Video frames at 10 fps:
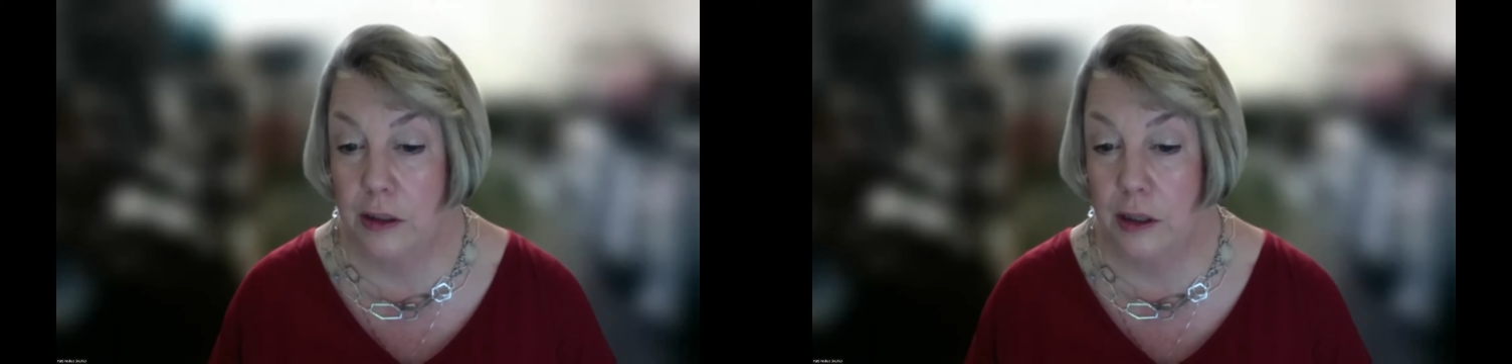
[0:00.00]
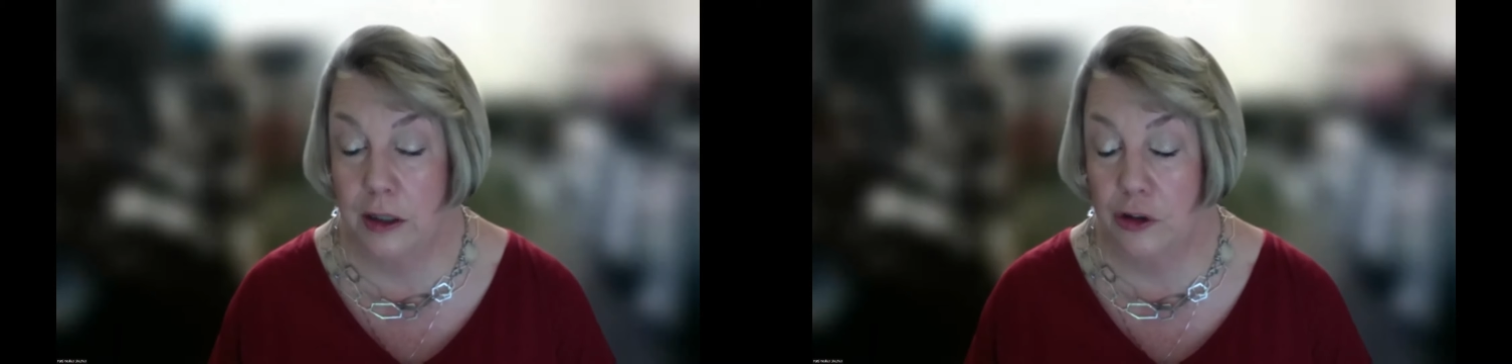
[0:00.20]

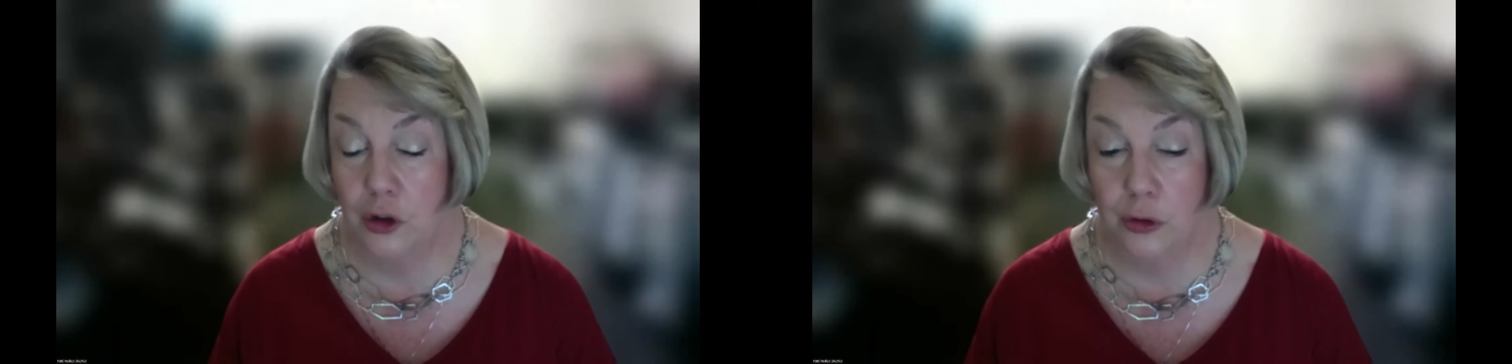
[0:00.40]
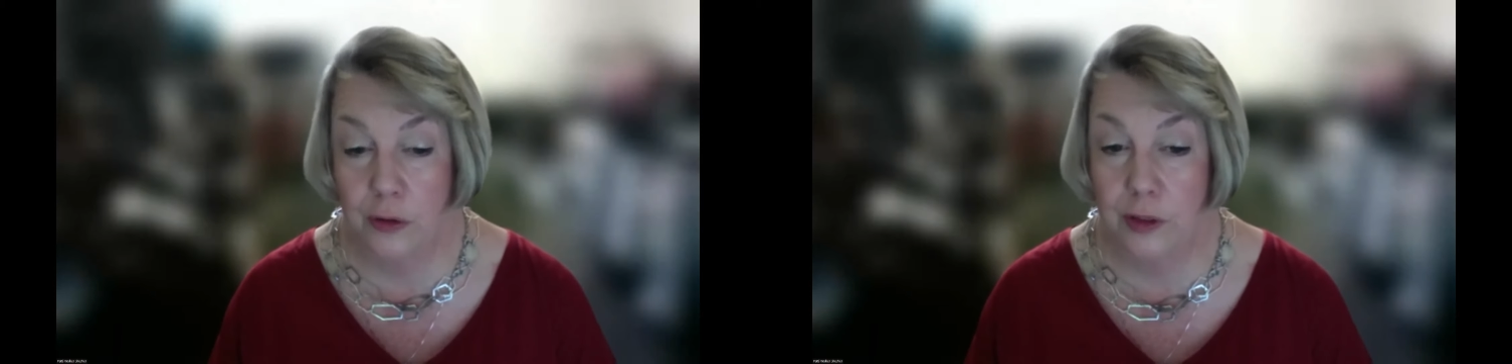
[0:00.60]
and
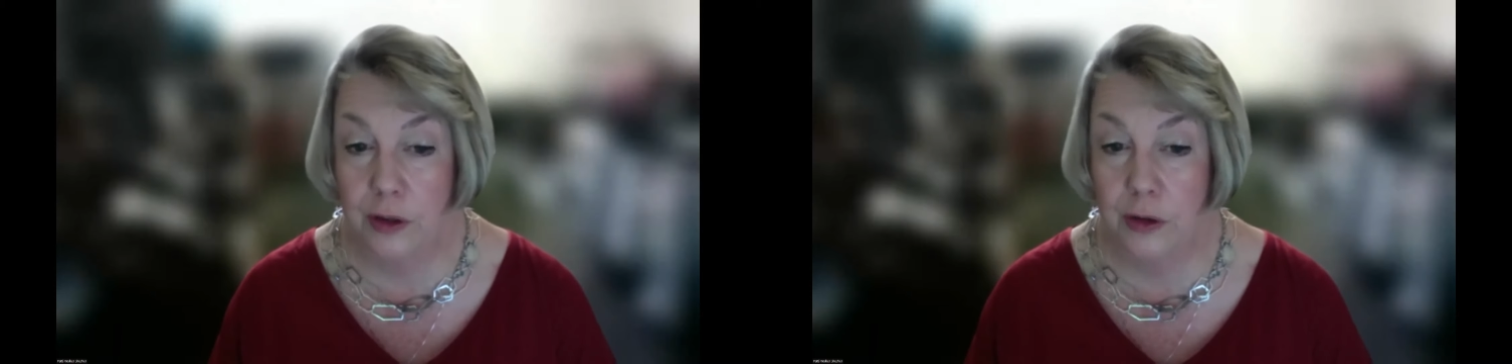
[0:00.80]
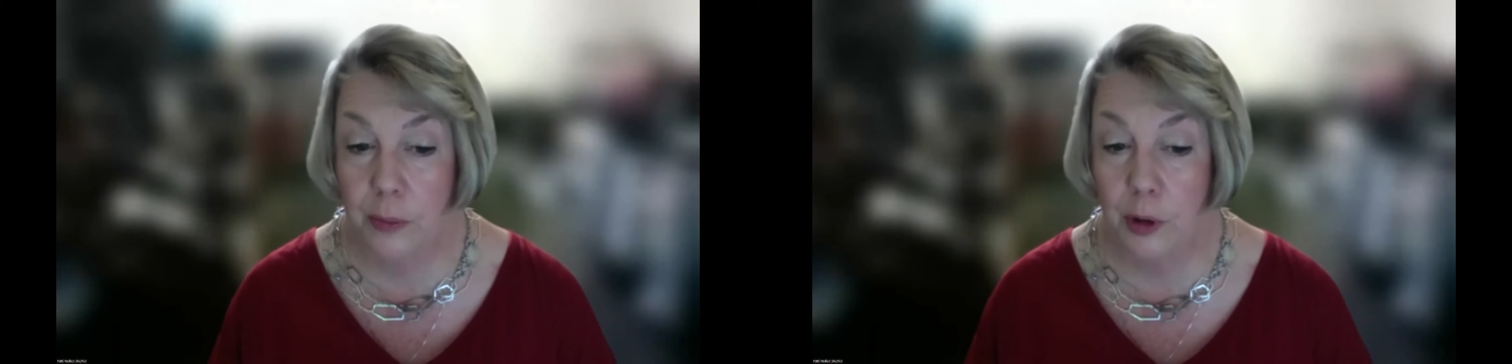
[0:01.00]
Joseph
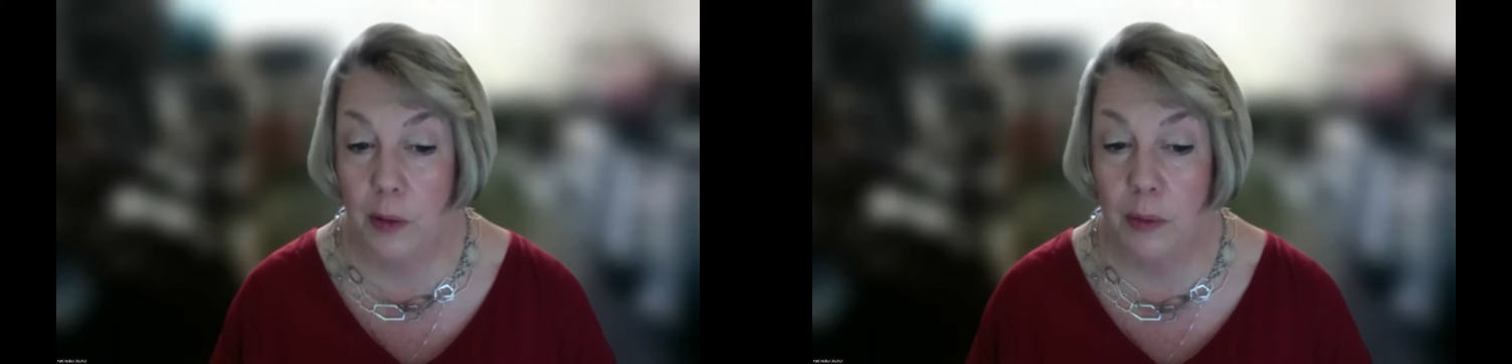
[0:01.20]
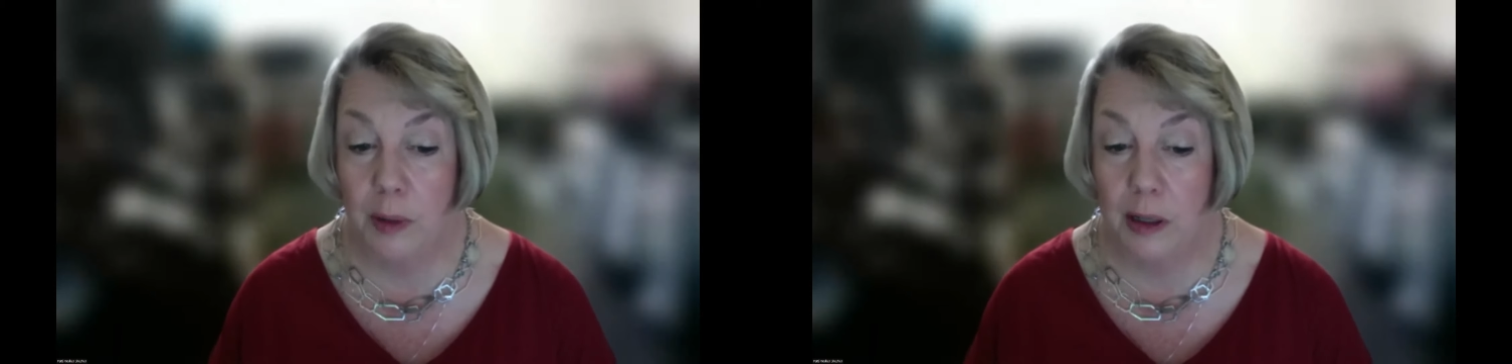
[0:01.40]
that there
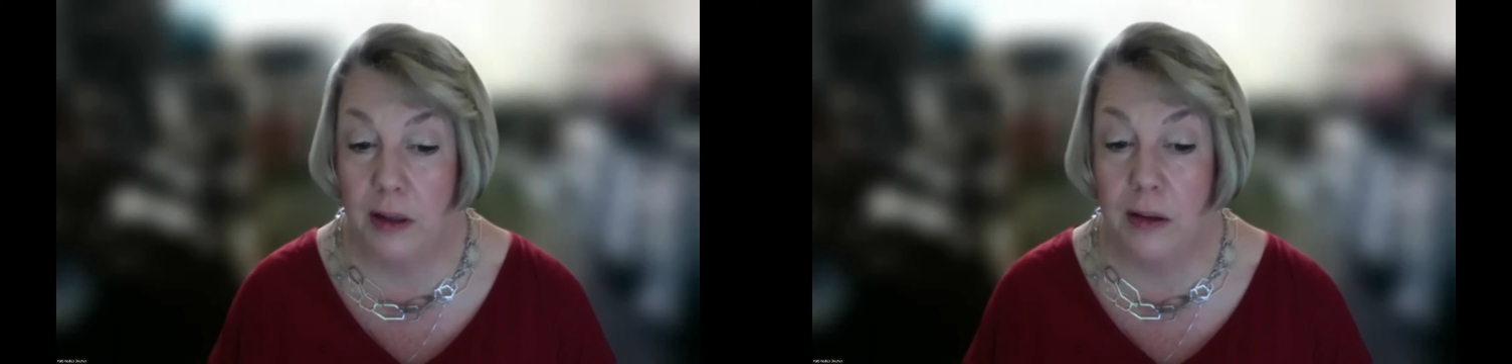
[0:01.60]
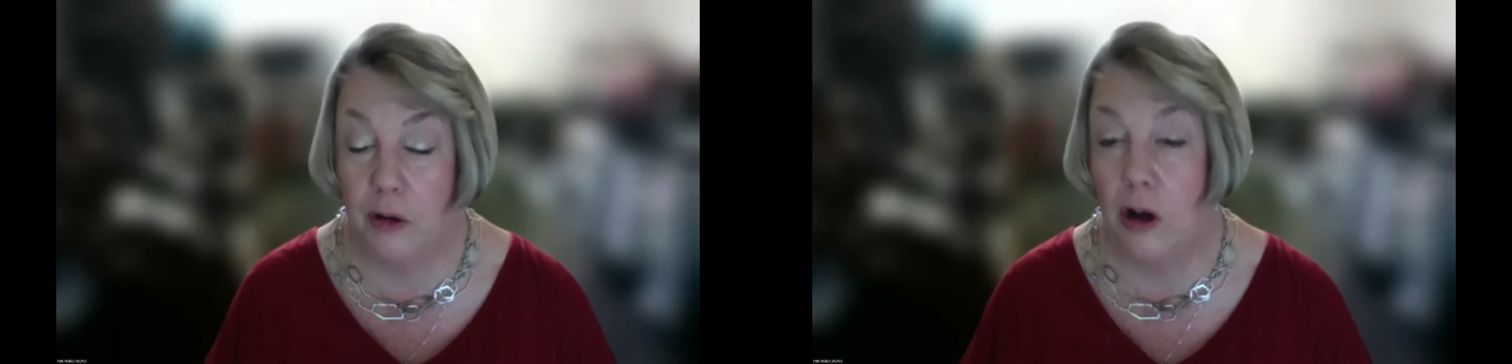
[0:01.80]
probably
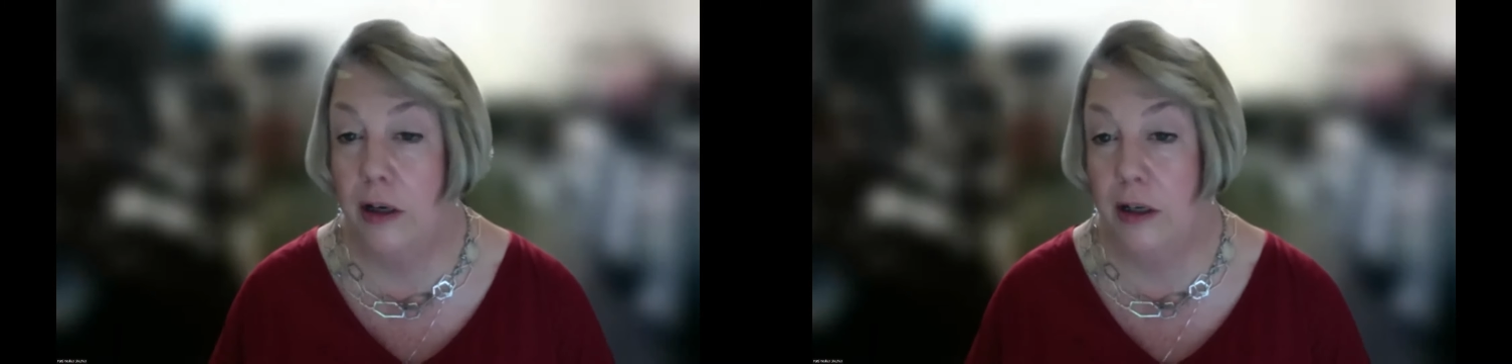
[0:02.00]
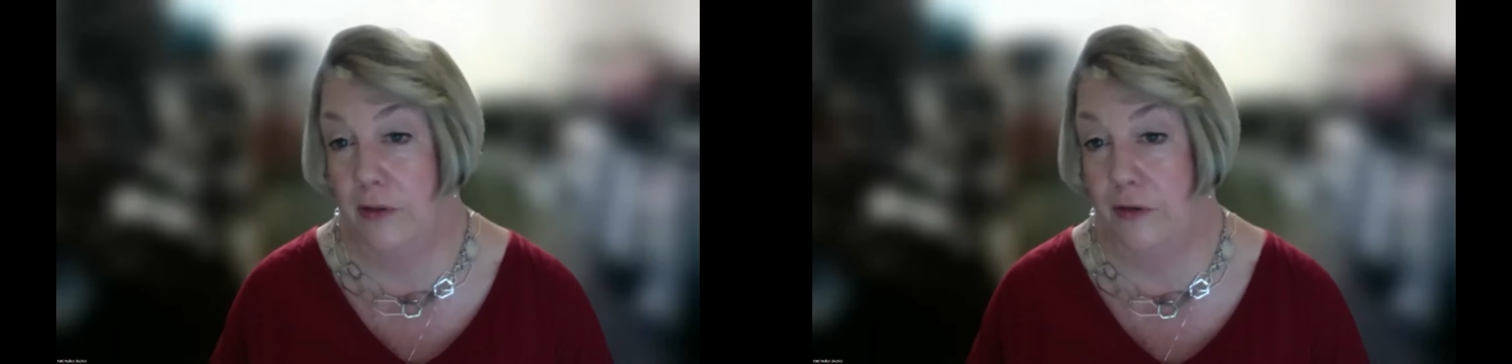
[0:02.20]
is not
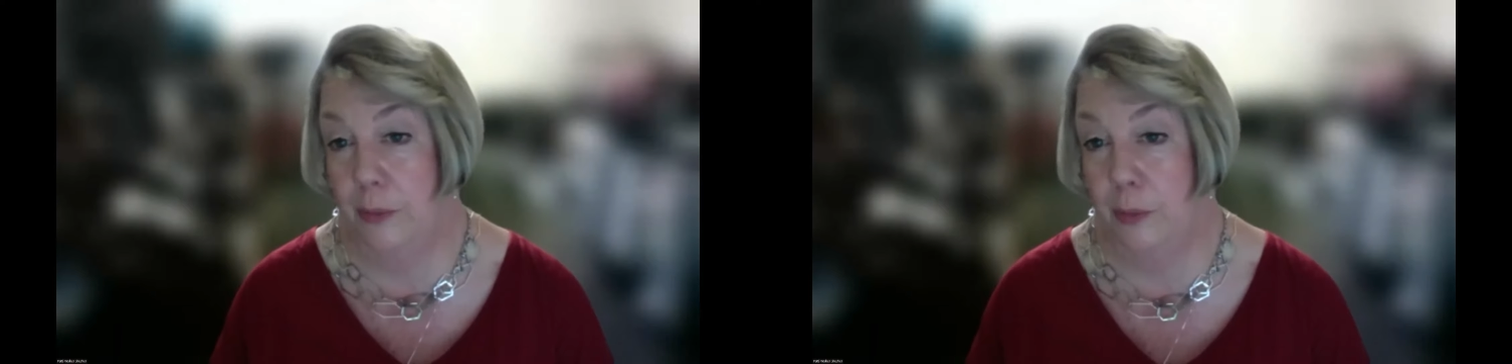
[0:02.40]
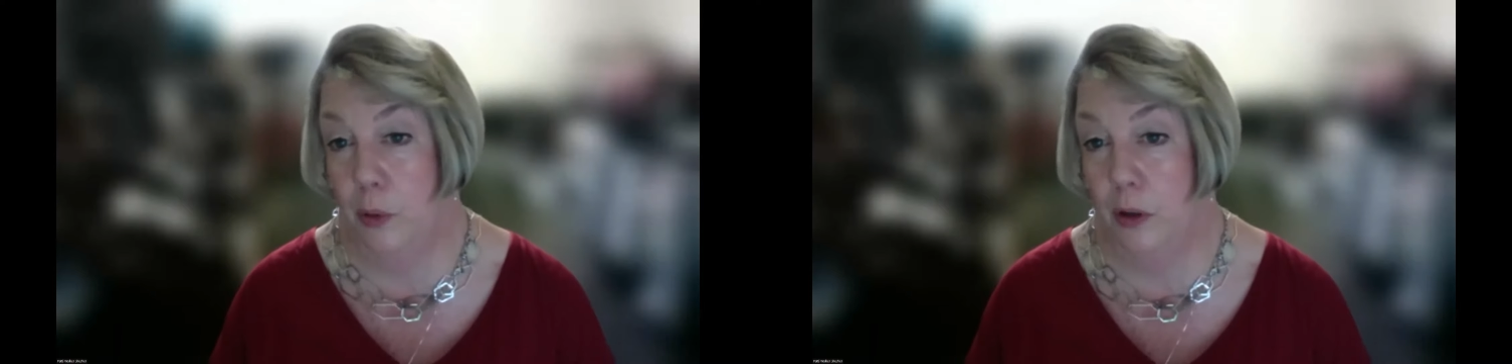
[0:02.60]
enough
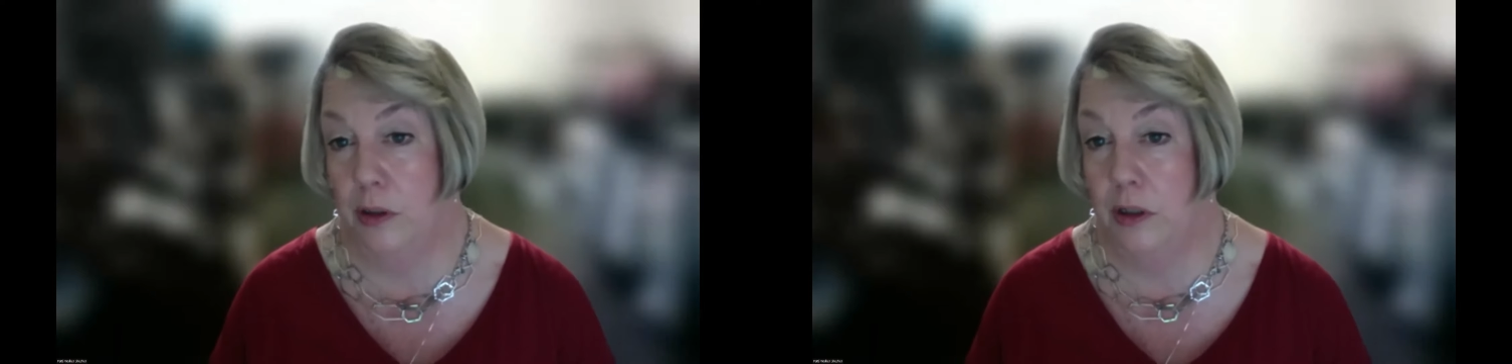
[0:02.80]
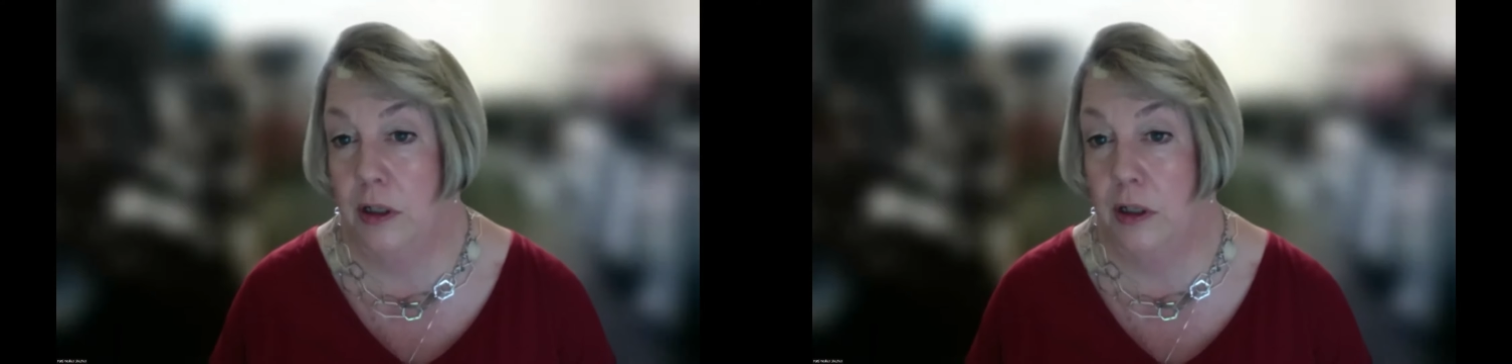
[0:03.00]
support,